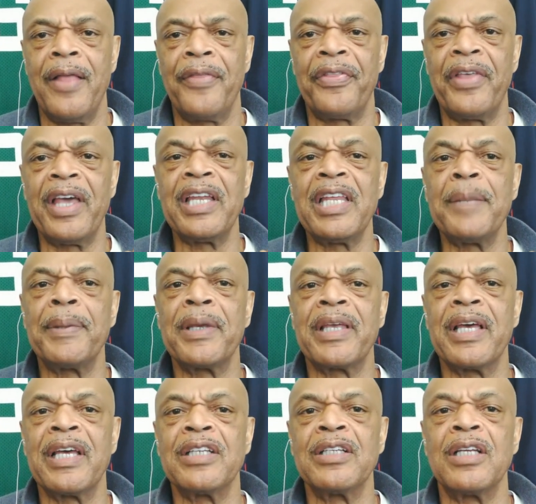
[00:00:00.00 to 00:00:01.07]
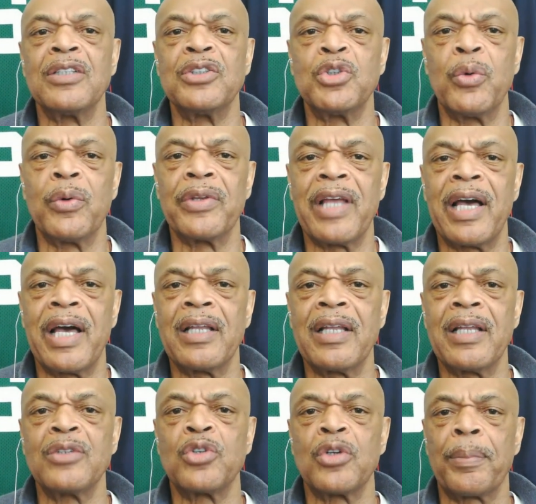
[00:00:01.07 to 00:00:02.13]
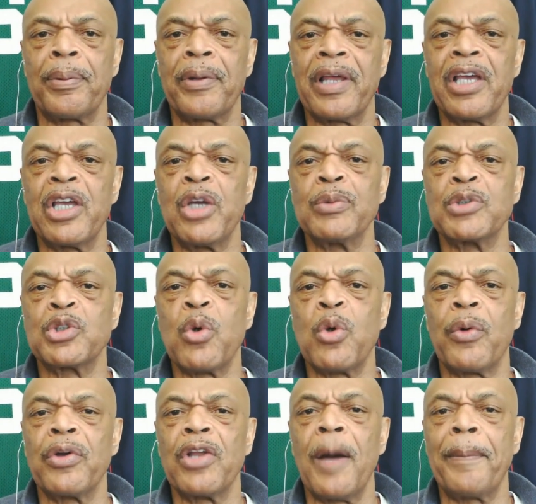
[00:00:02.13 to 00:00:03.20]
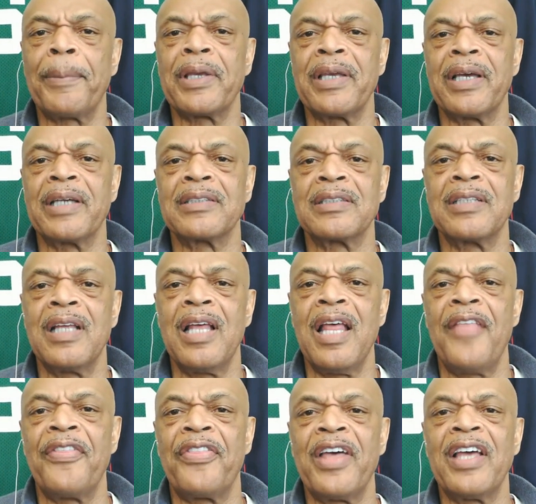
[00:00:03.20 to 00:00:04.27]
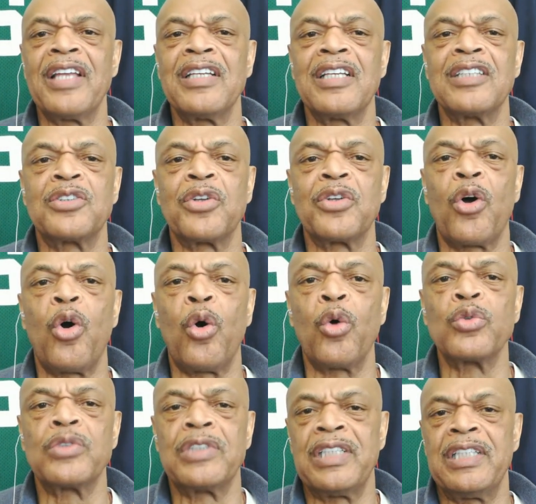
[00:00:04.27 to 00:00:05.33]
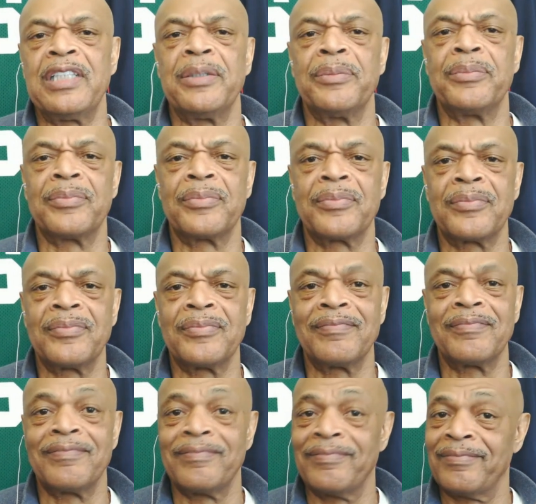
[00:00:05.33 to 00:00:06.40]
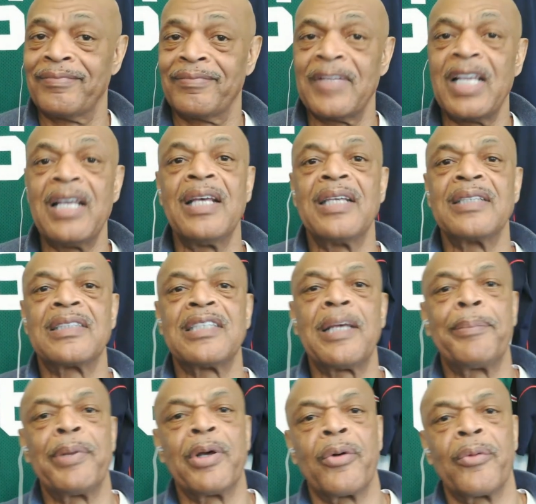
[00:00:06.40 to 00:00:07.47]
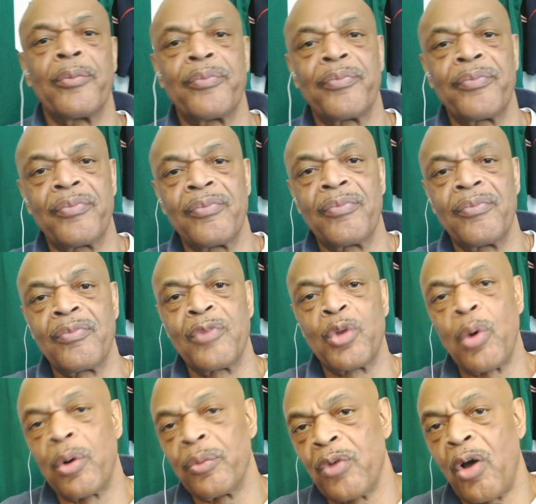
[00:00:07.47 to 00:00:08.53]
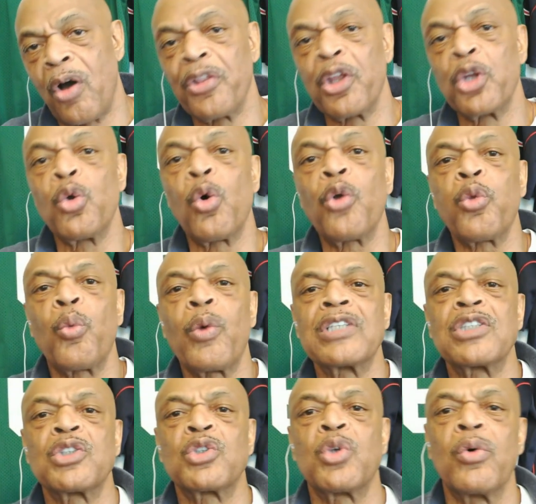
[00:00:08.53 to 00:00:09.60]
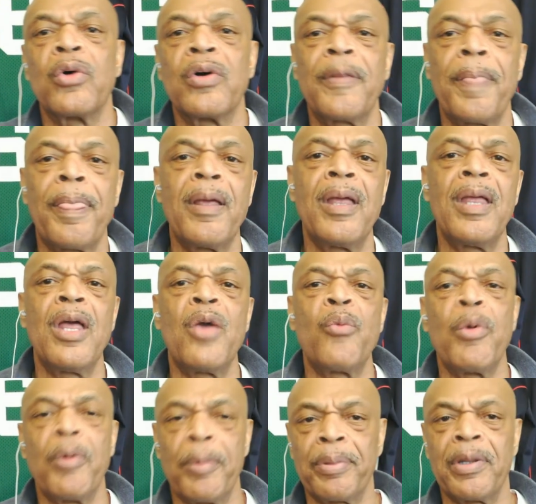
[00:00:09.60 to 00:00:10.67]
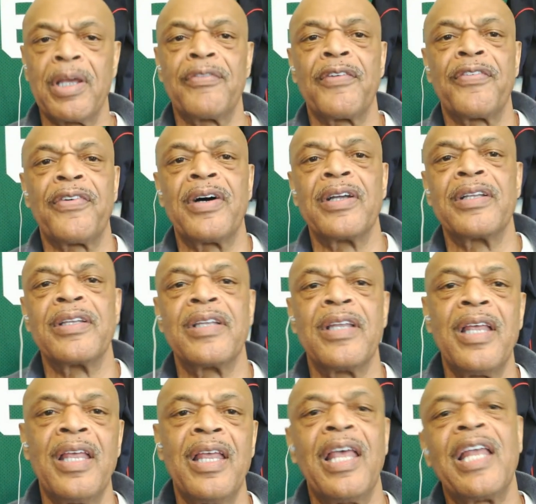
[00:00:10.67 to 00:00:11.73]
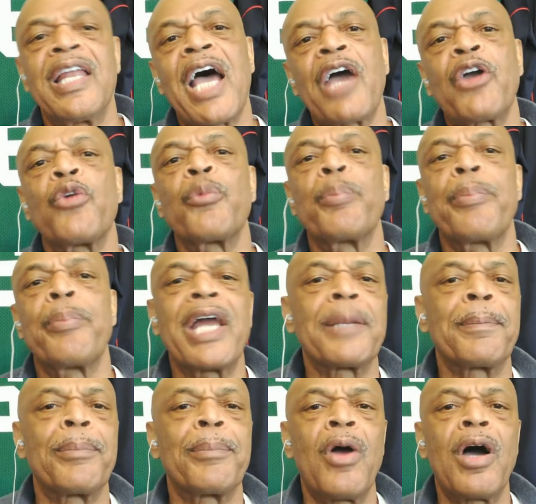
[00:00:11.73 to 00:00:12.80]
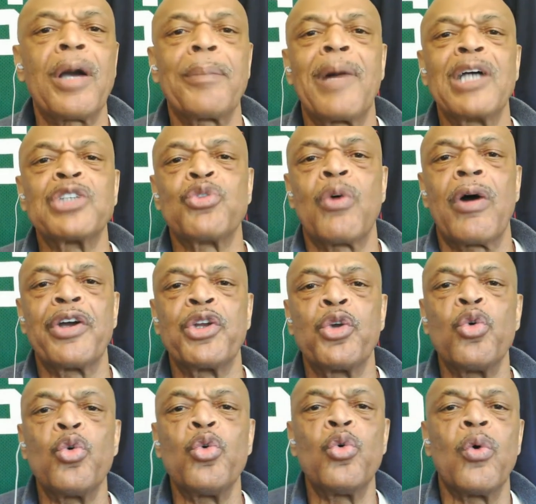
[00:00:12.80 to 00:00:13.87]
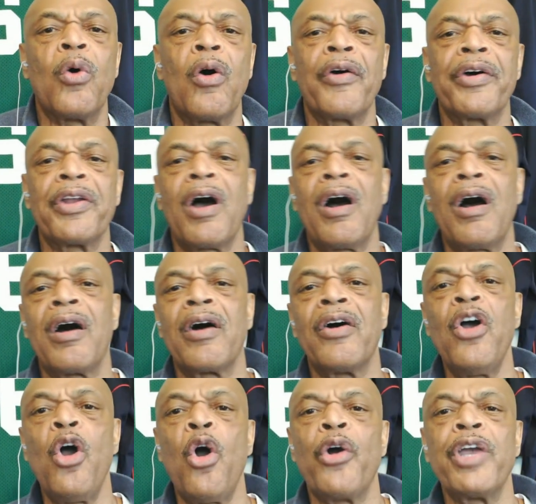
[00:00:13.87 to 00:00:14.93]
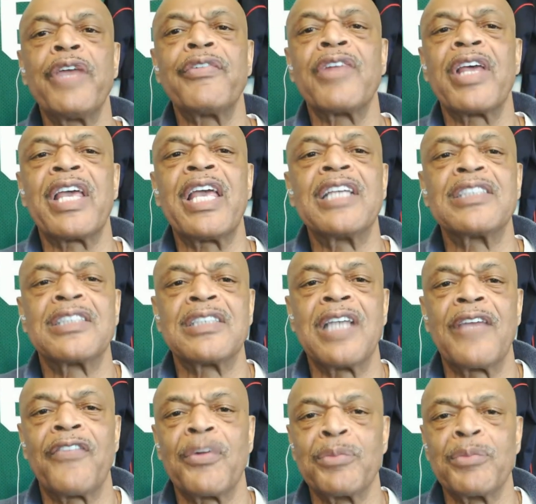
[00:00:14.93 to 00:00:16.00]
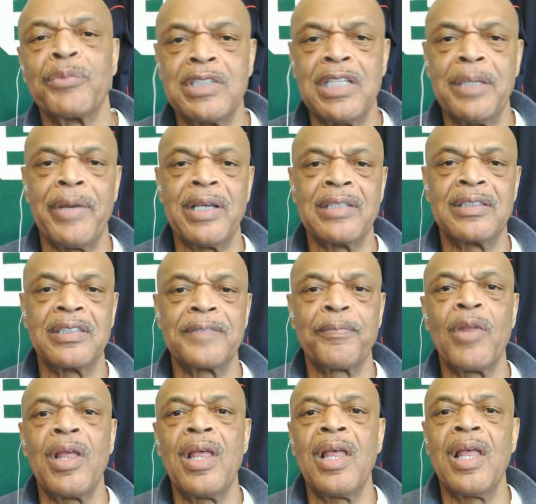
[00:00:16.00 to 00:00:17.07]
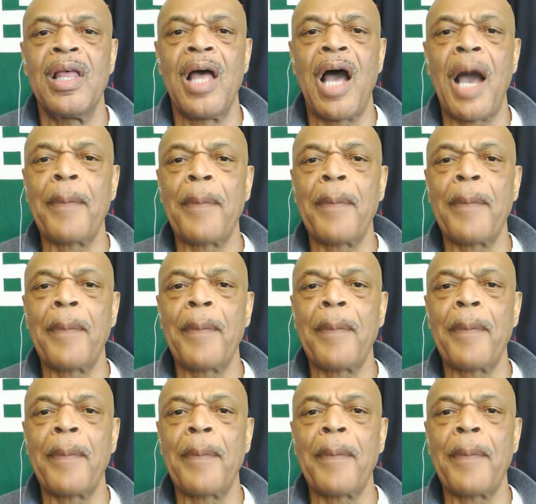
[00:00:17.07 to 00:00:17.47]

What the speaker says: Then he began doing that to the player he was going up against, then to the whole team. Said Bill, quote, "On the Northwest tour, we were playing for fun. An acrobatic block might draw an ooh or an ah, or even a handshake from your teammates. I